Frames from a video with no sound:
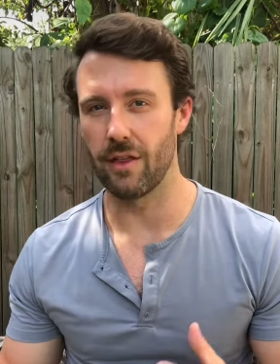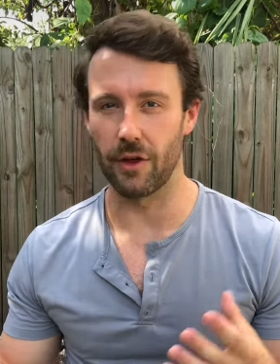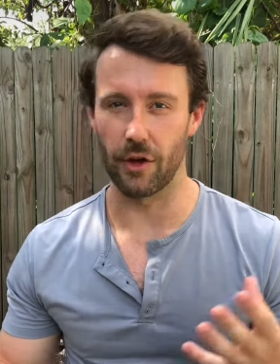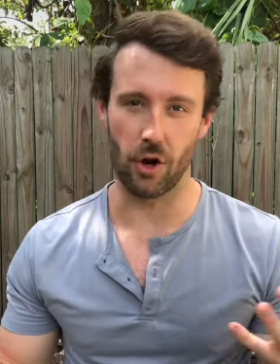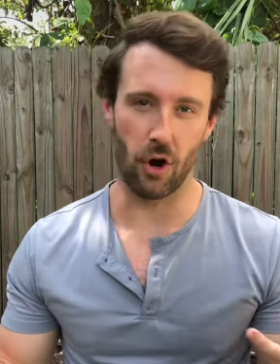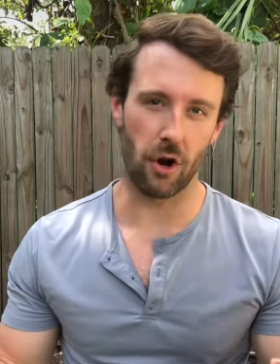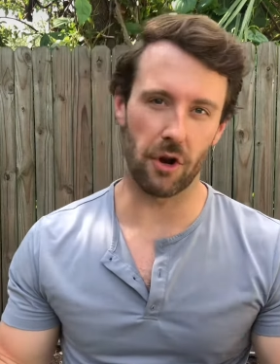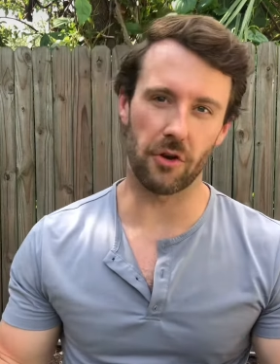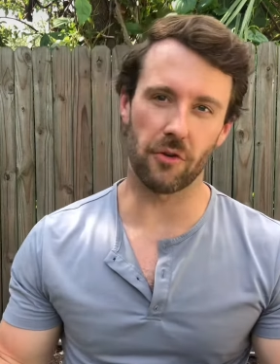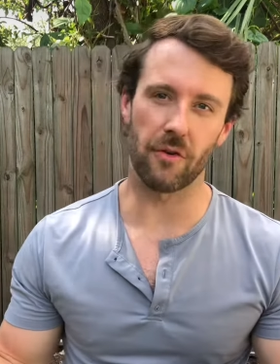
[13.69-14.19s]
The
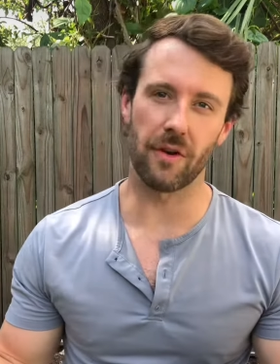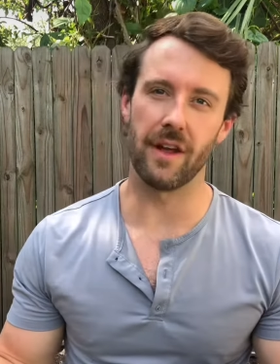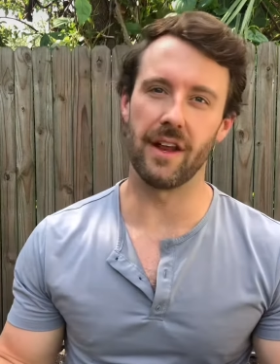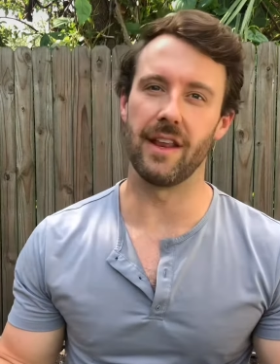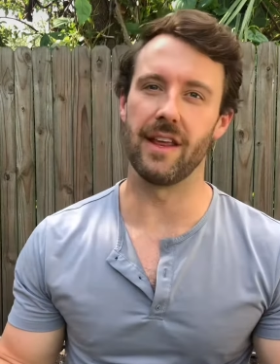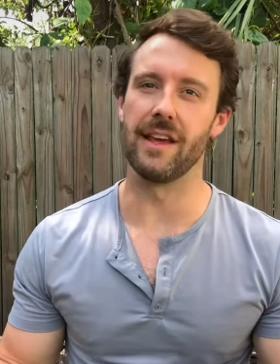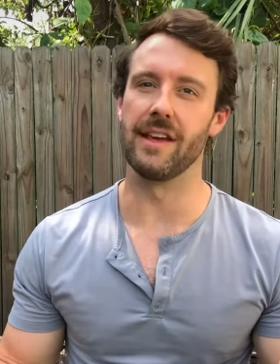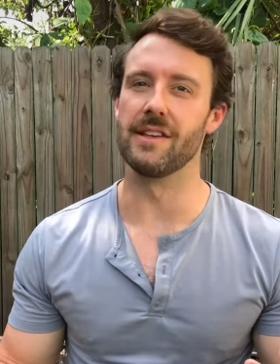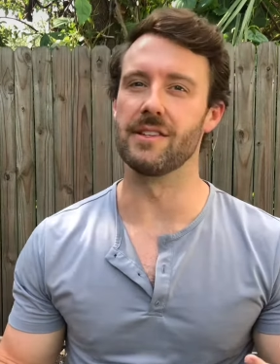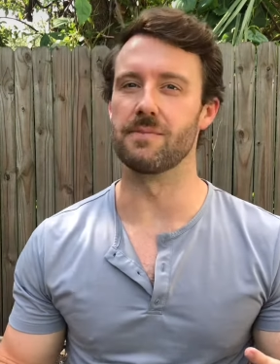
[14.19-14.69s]
garden
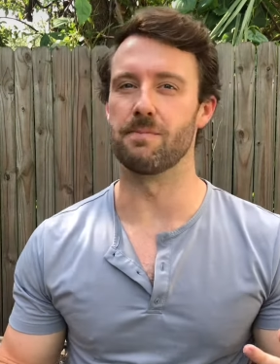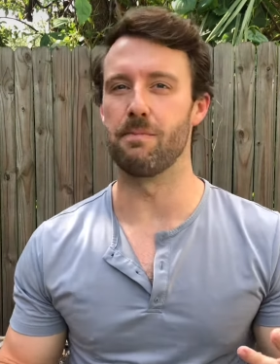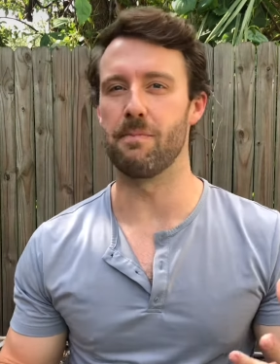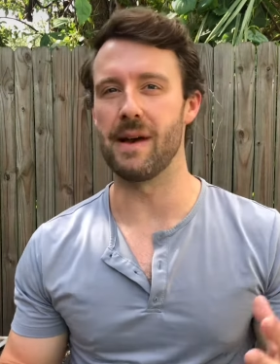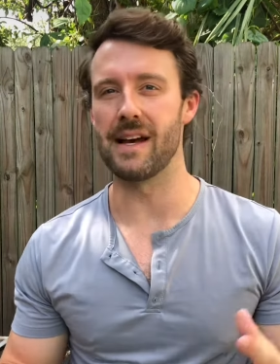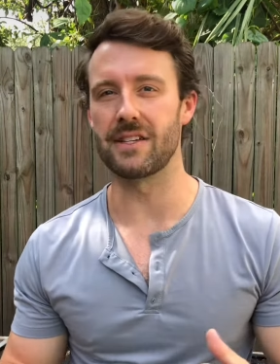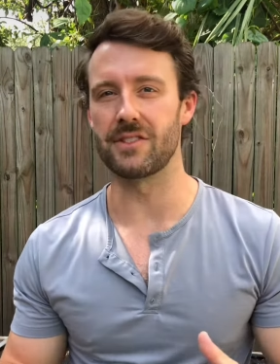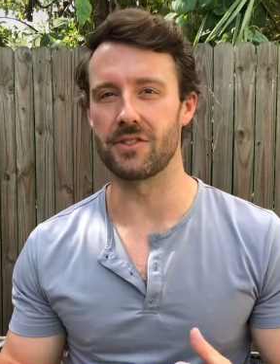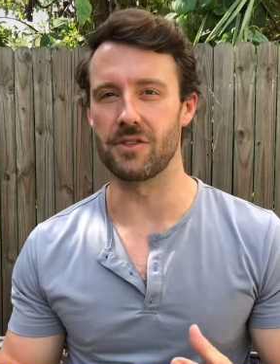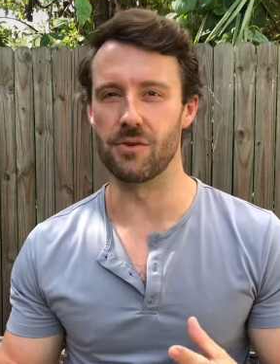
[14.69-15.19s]
grid is
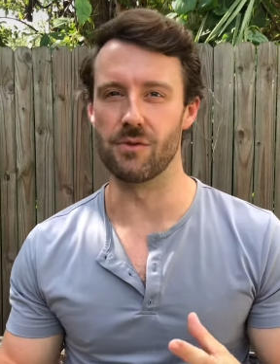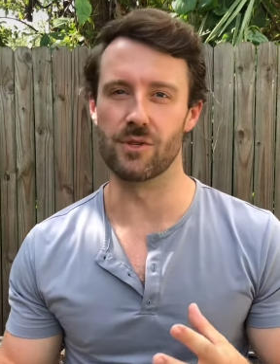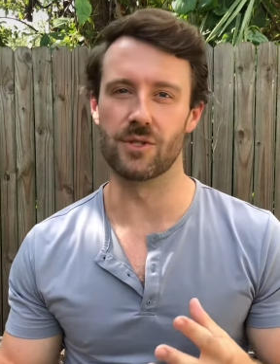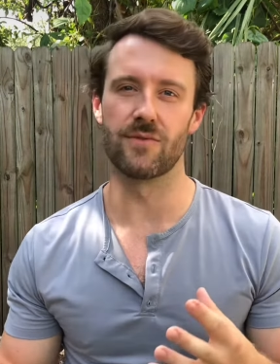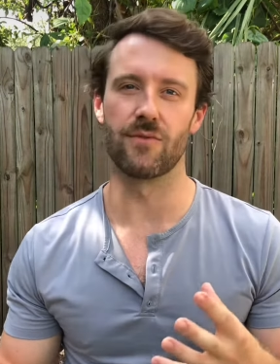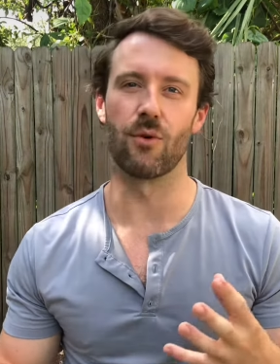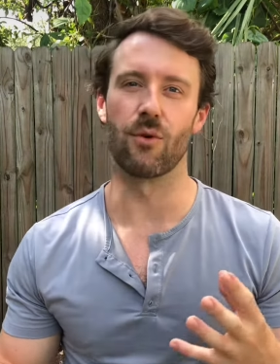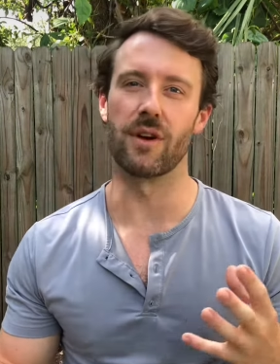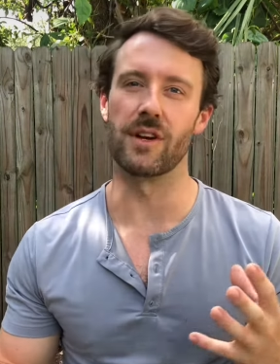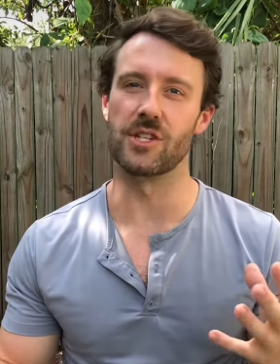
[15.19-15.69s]
best
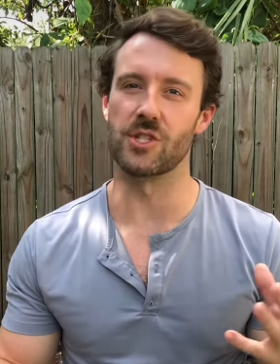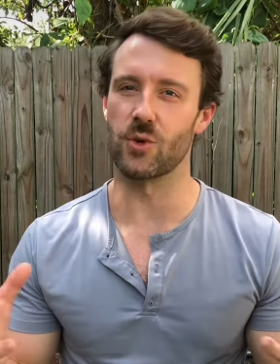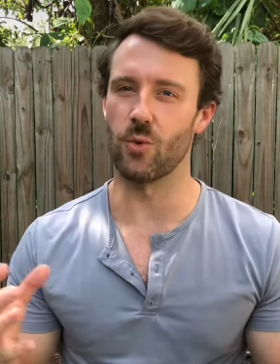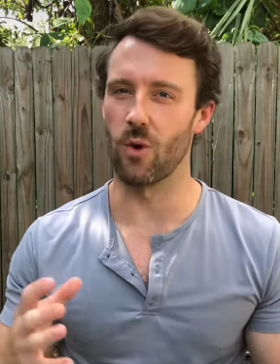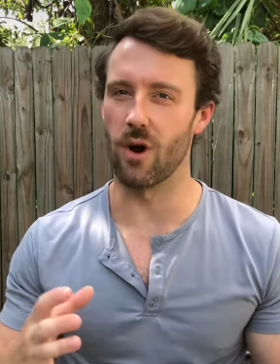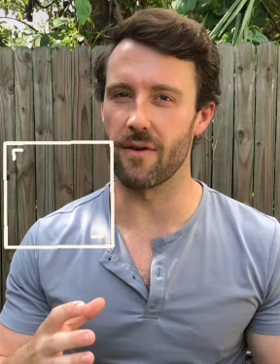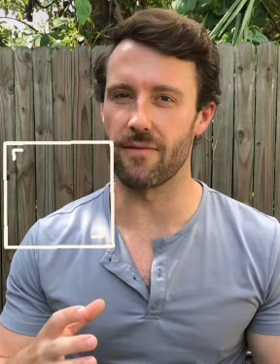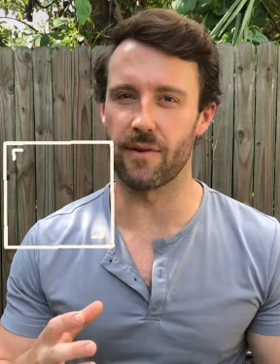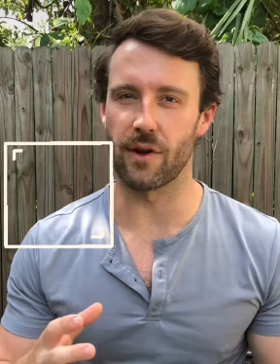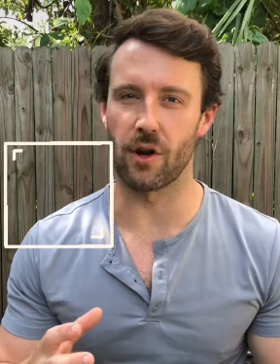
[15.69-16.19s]
used for a
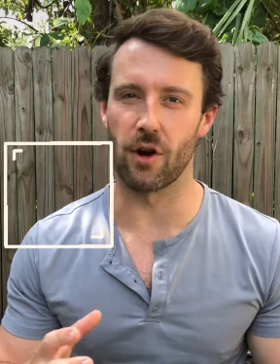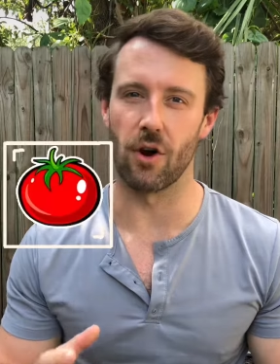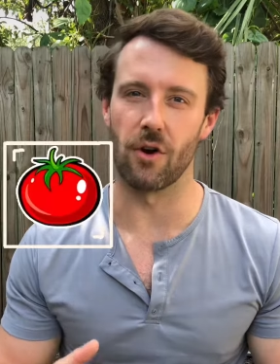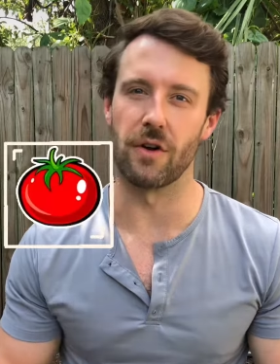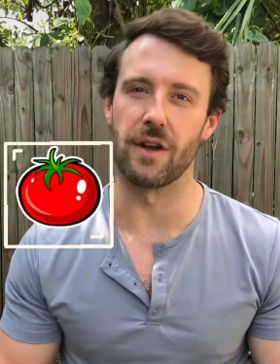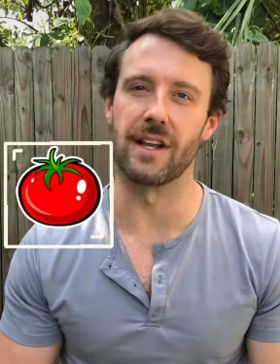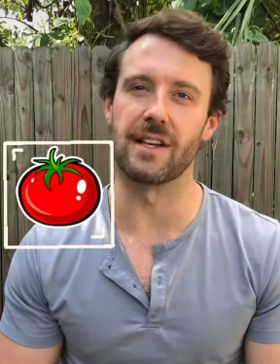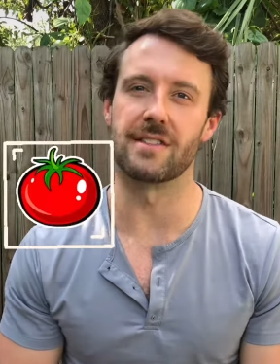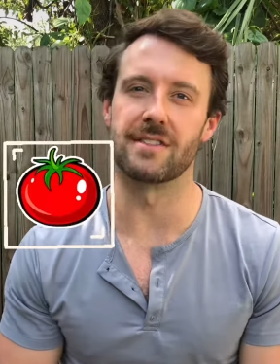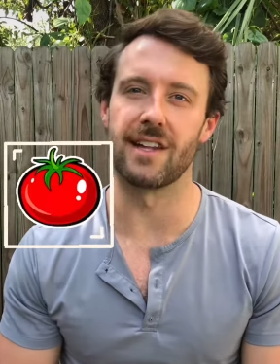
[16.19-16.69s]
square foot
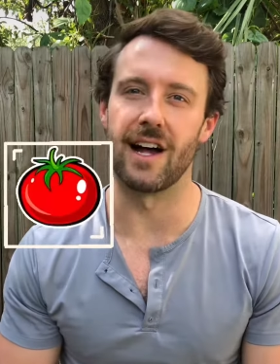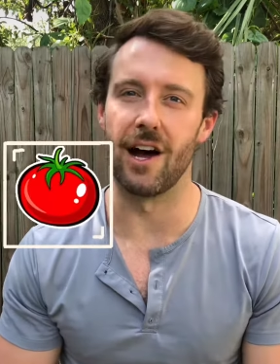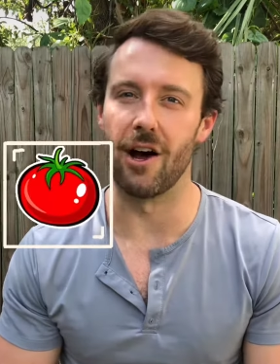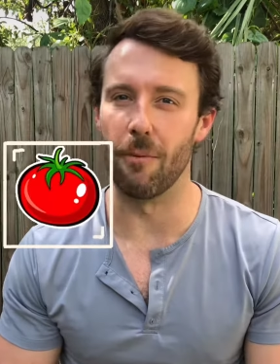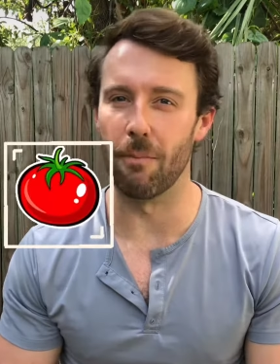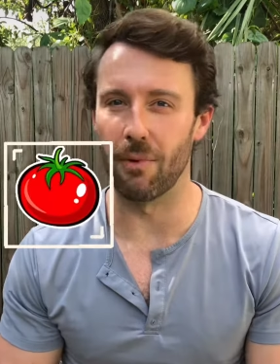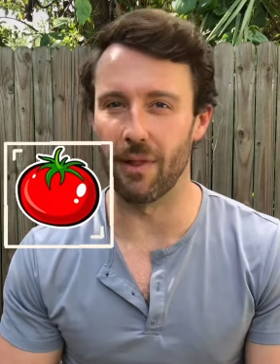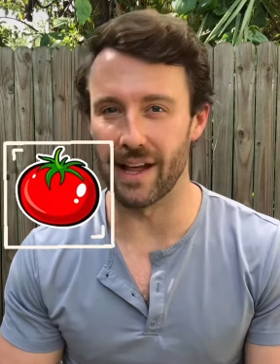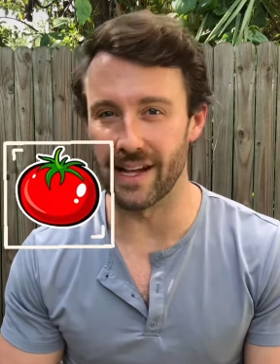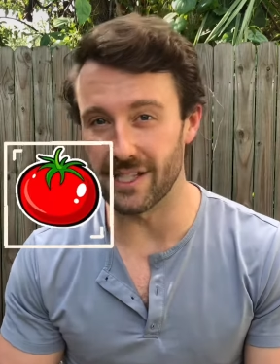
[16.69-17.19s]
gardening
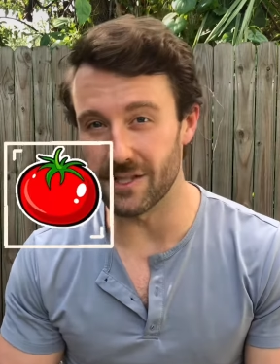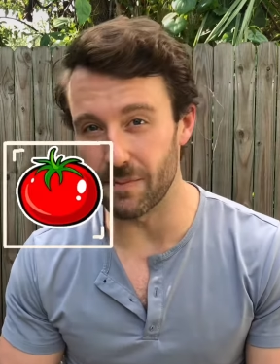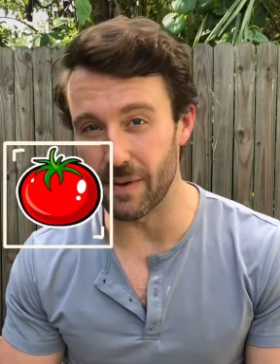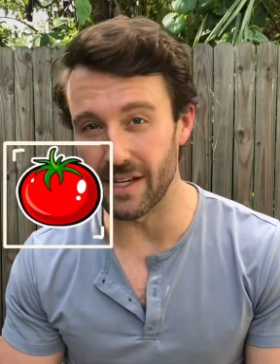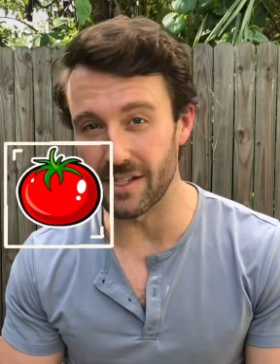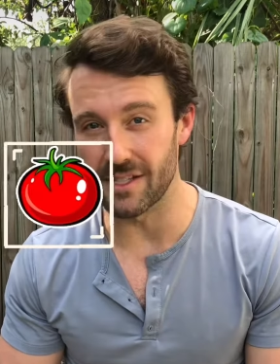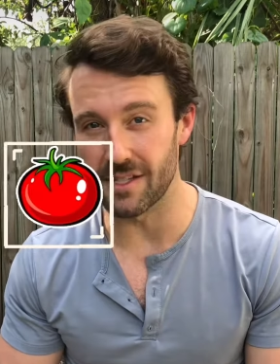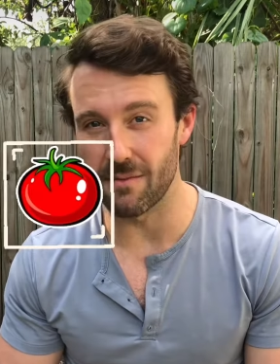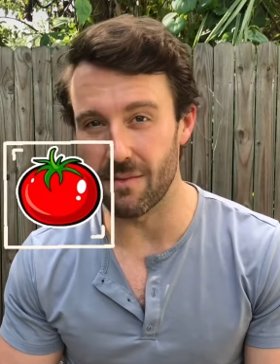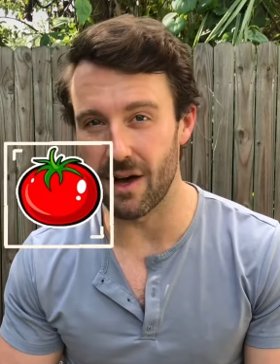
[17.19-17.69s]
style plant
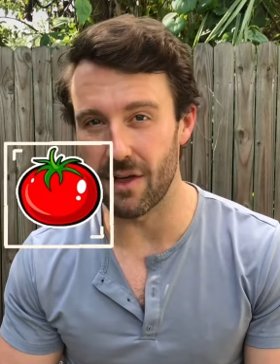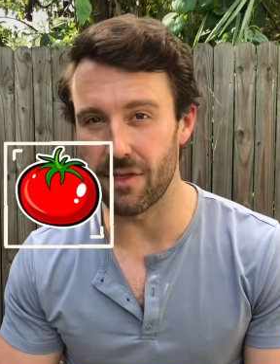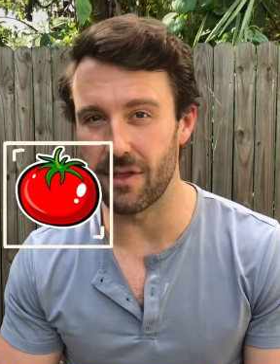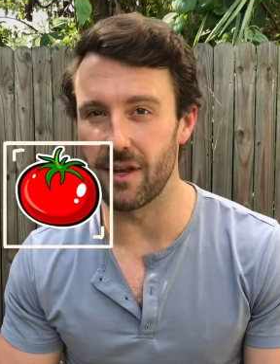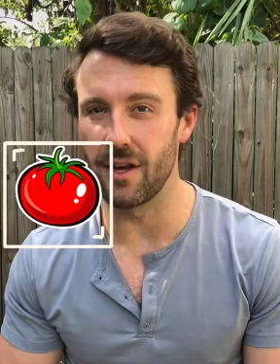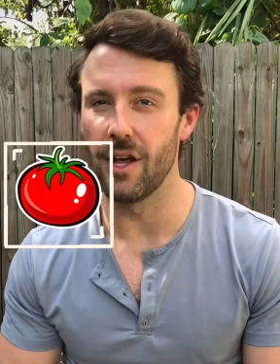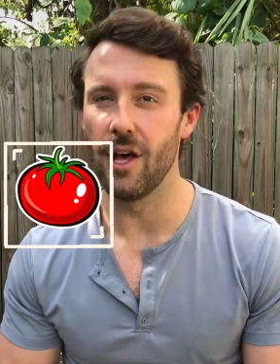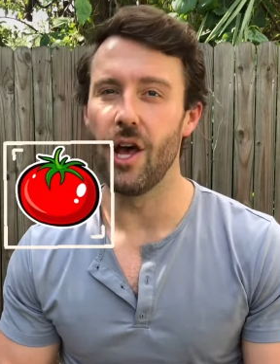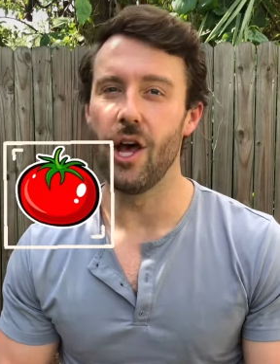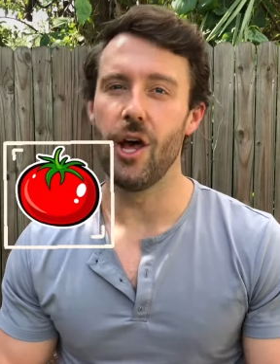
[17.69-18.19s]
spacing
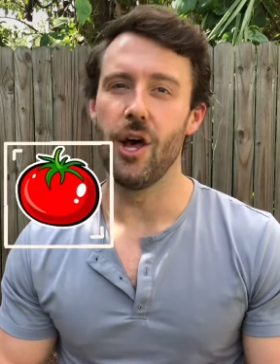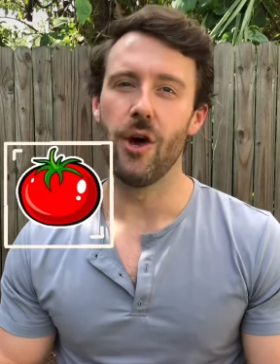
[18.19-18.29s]
method,